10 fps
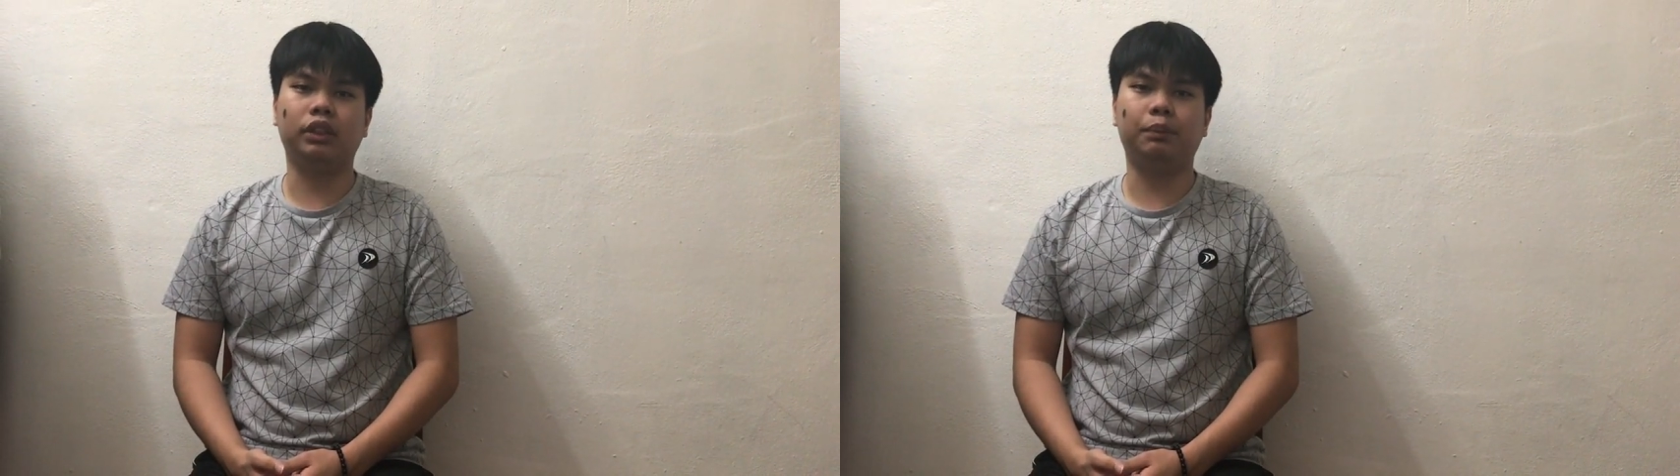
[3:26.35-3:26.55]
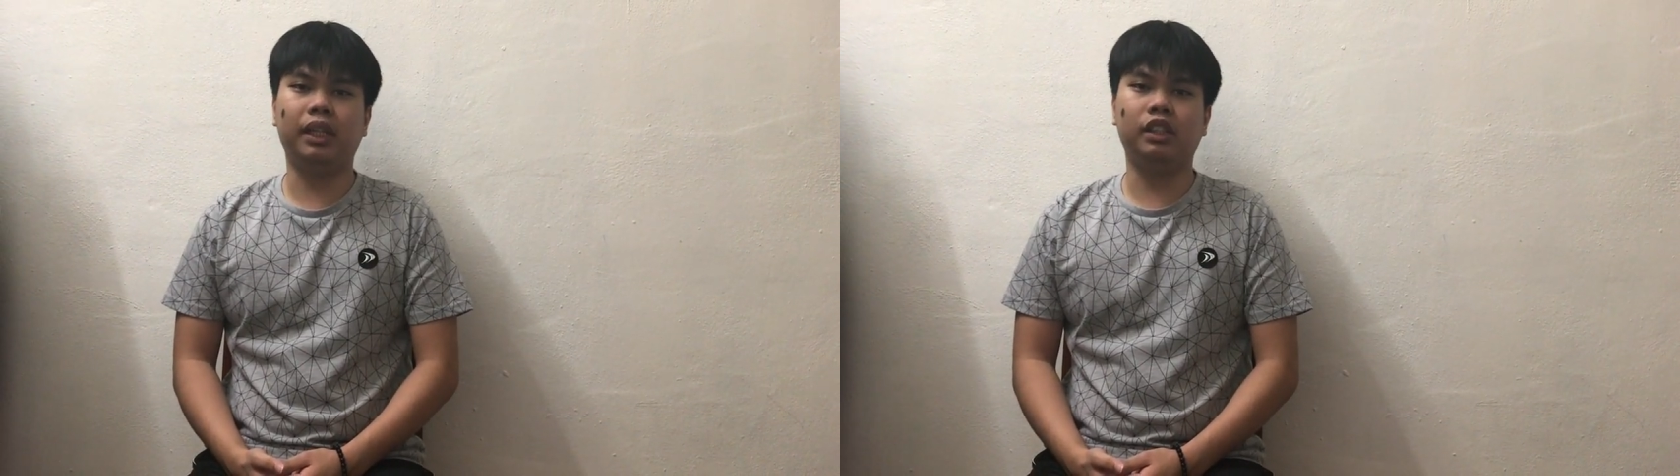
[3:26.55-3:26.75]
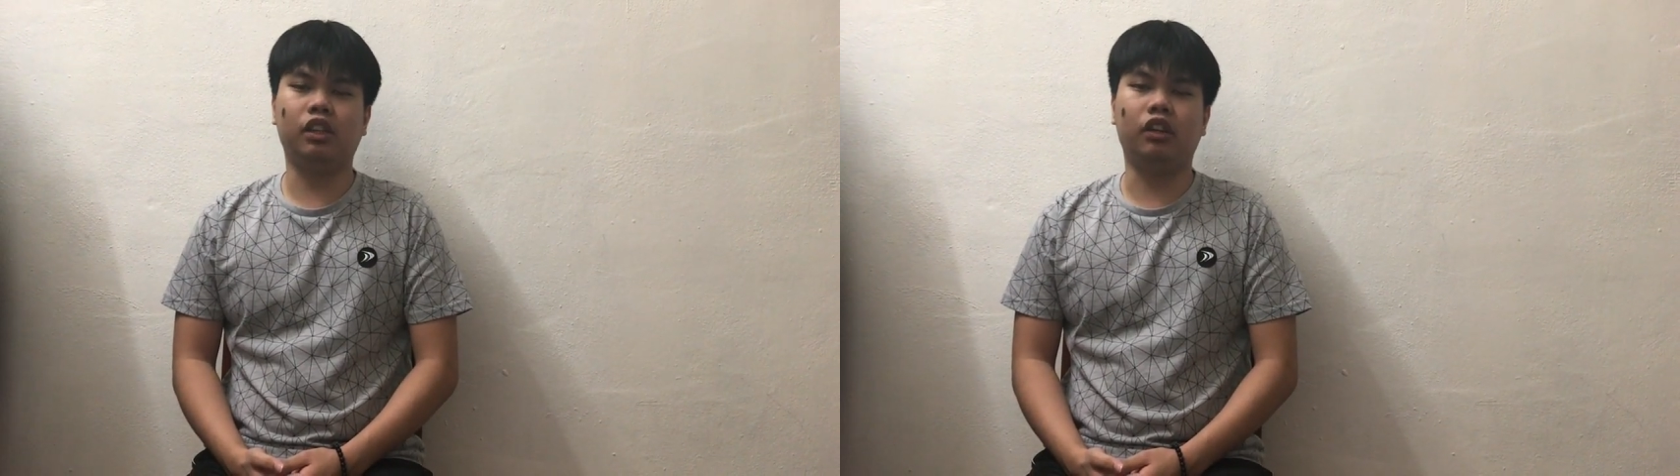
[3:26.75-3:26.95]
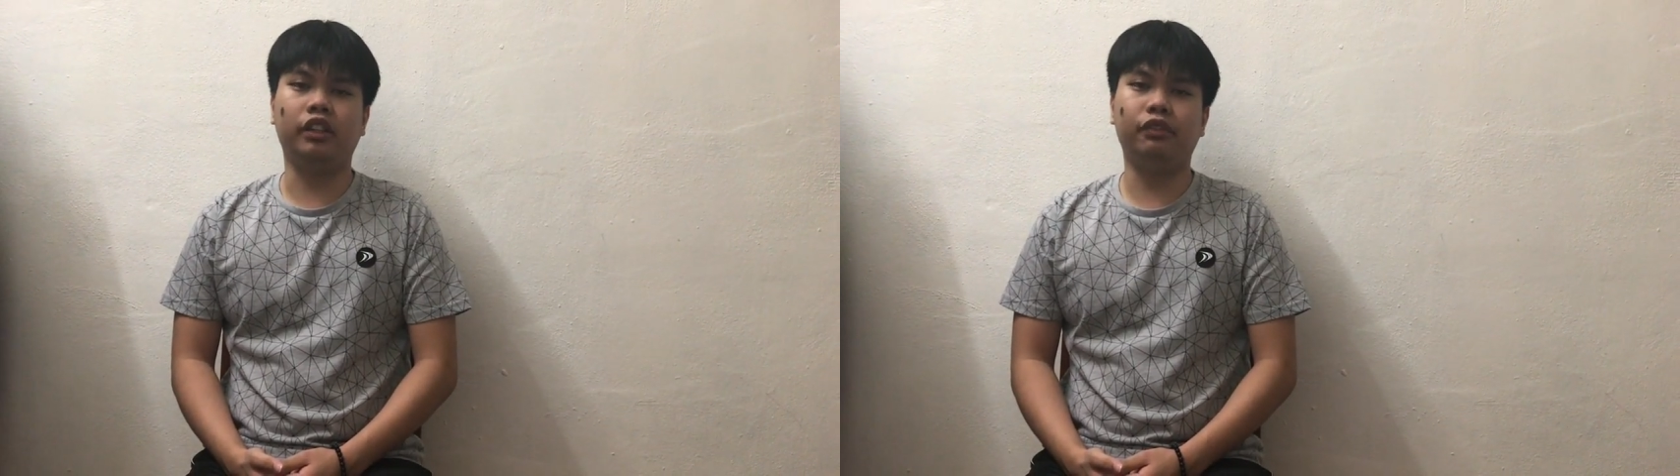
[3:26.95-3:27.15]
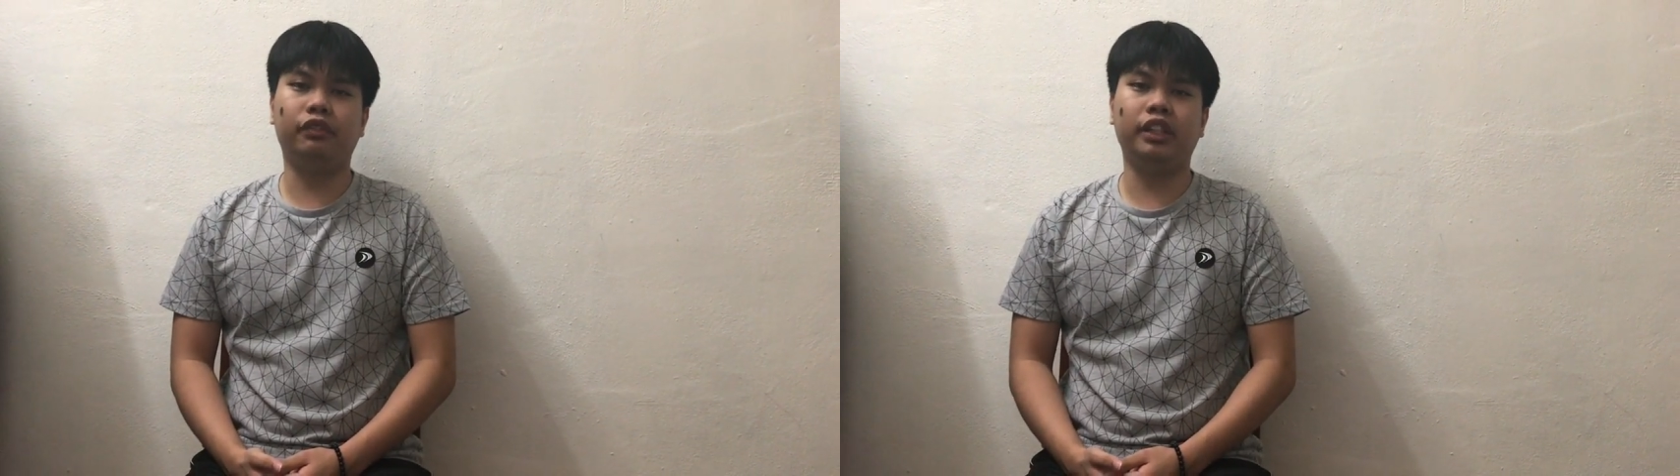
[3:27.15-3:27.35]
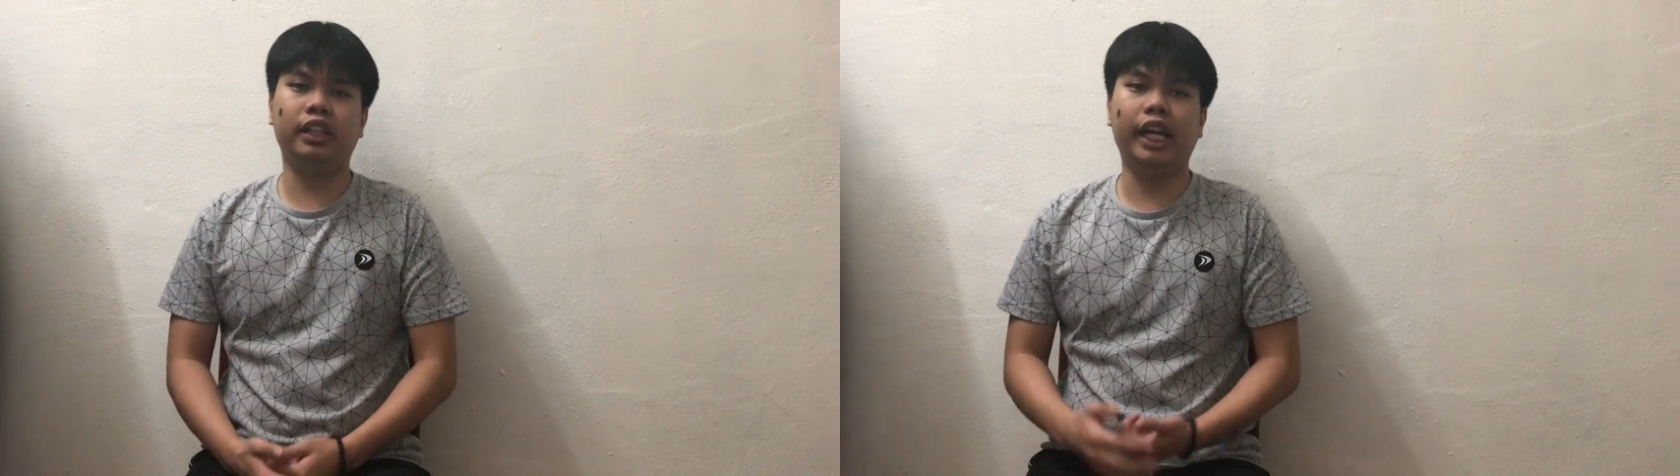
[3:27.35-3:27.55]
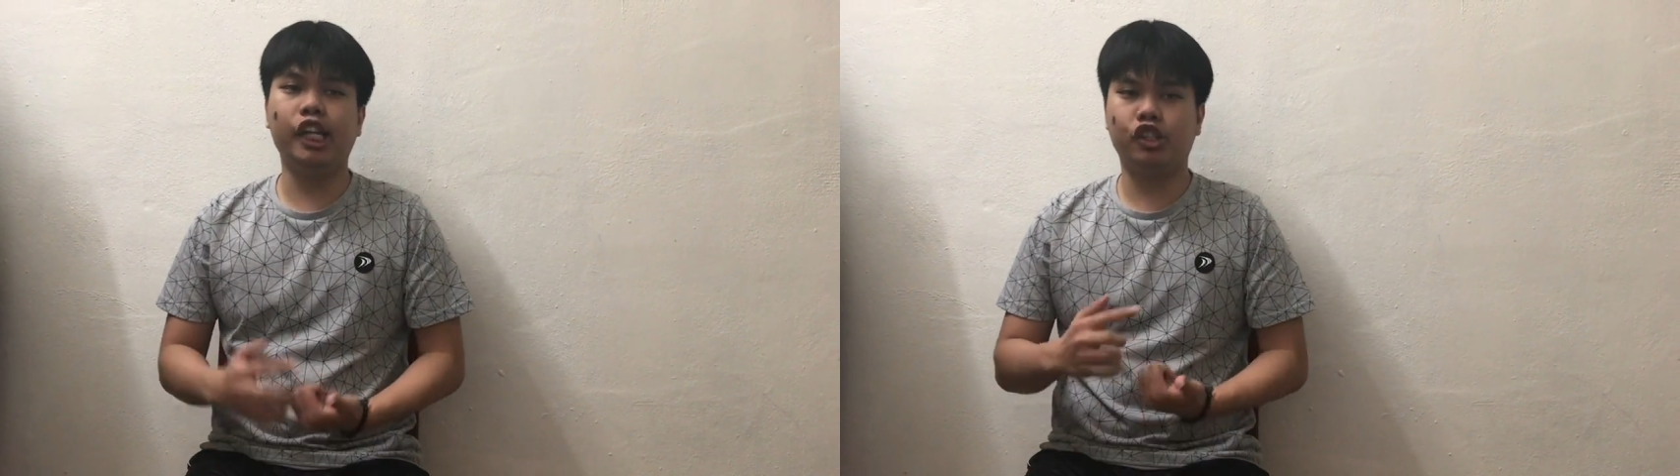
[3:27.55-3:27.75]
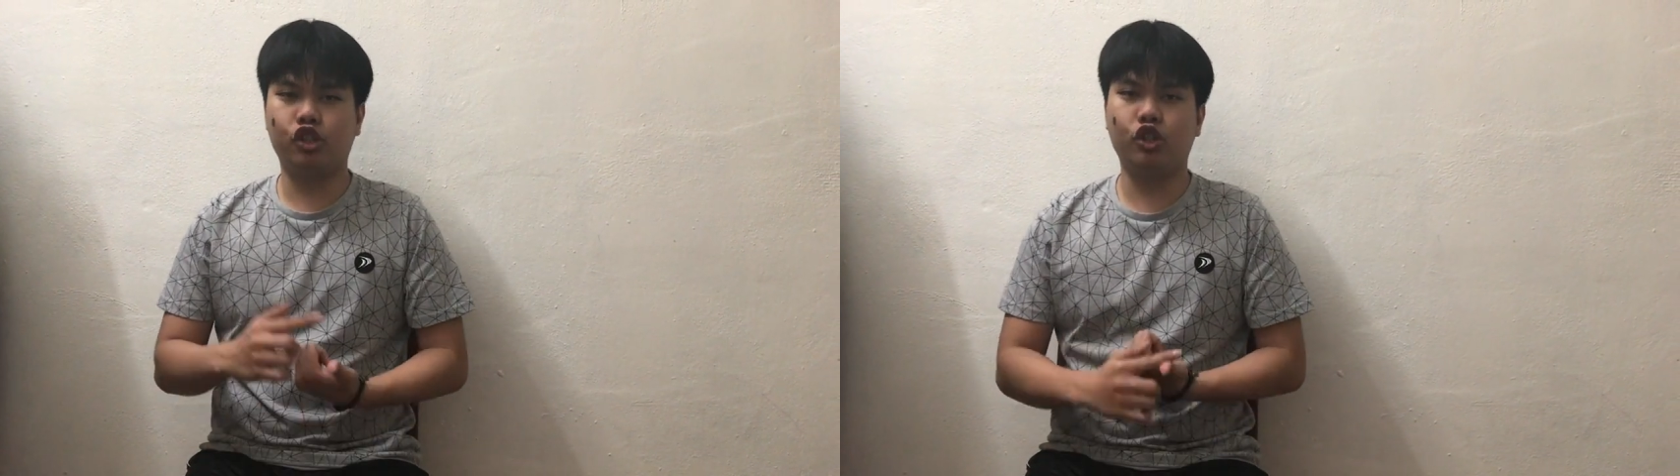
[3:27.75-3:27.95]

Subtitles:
based on different age